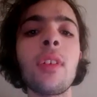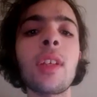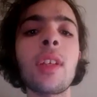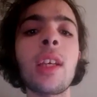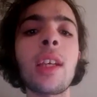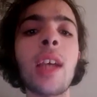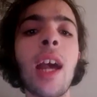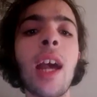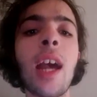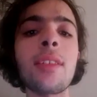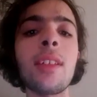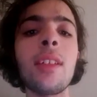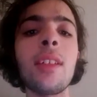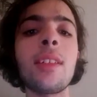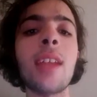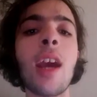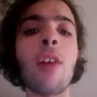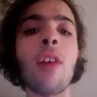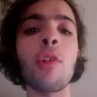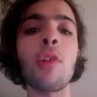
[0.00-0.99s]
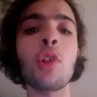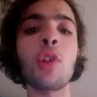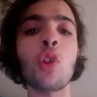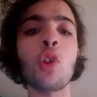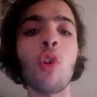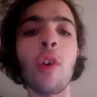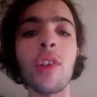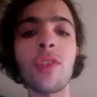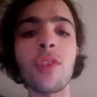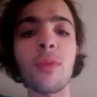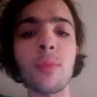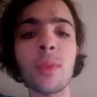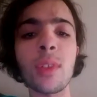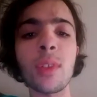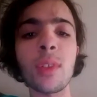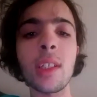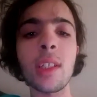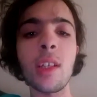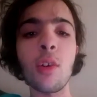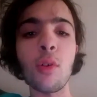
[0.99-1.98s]
concussing Dara Joyce from
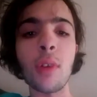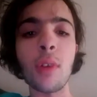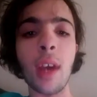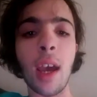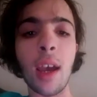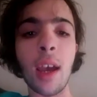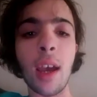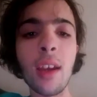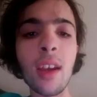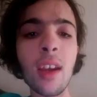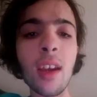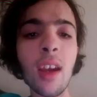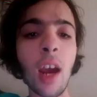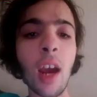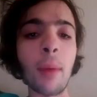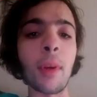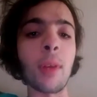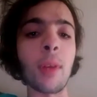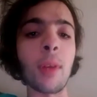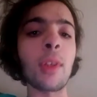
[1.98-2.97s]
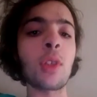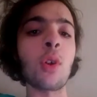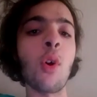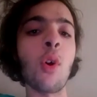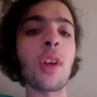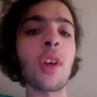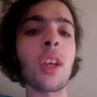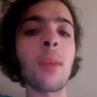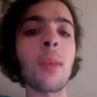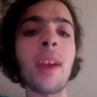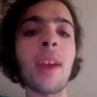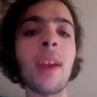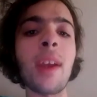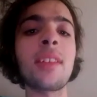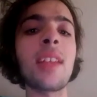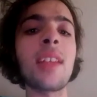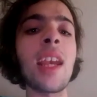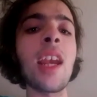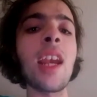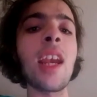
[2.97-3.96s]
St Kilda. I'm going to be talking about
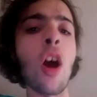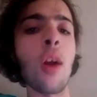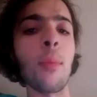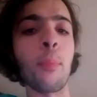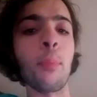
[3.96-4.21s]
Dion